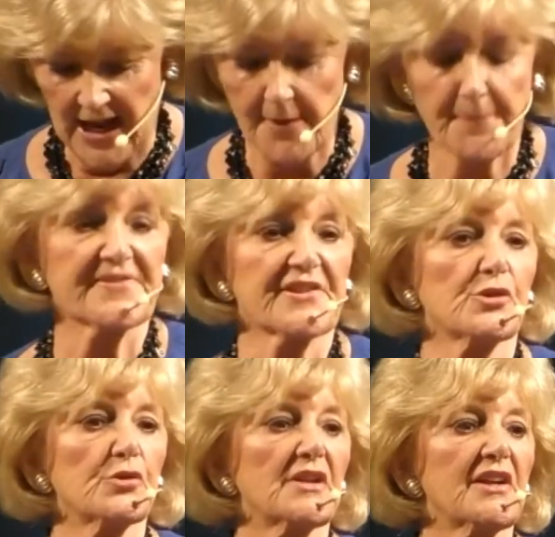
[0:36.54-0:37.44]

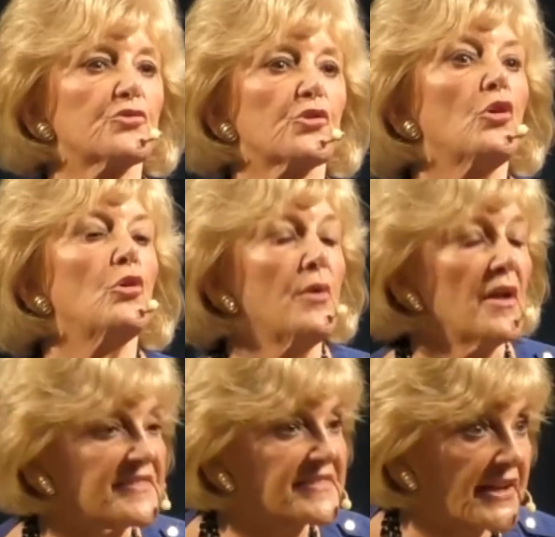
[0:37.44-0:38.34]
Absolutely true.
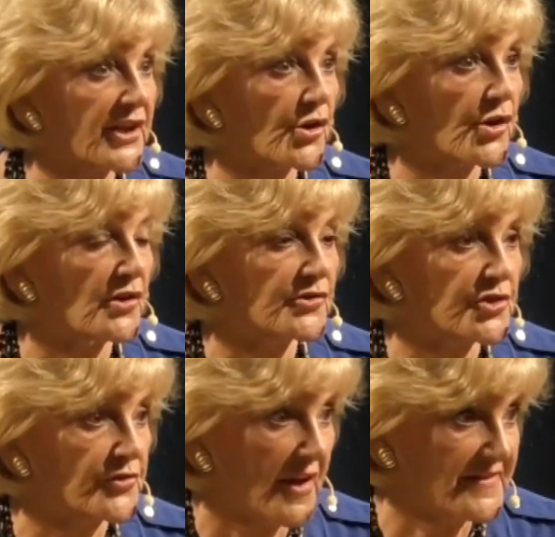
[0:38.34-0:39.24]
Secular
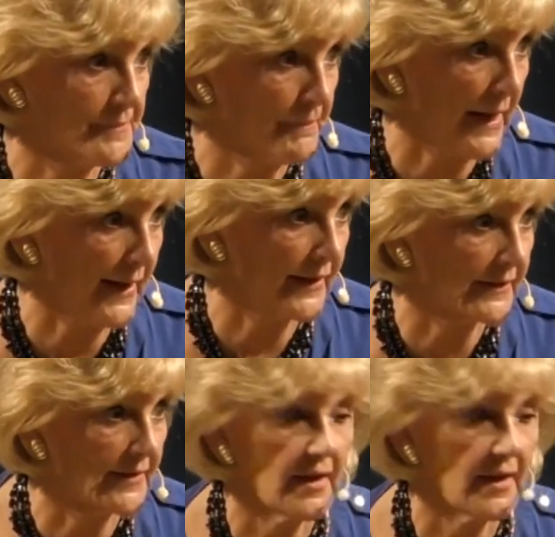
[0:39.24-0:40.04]
culture doesn't buy it.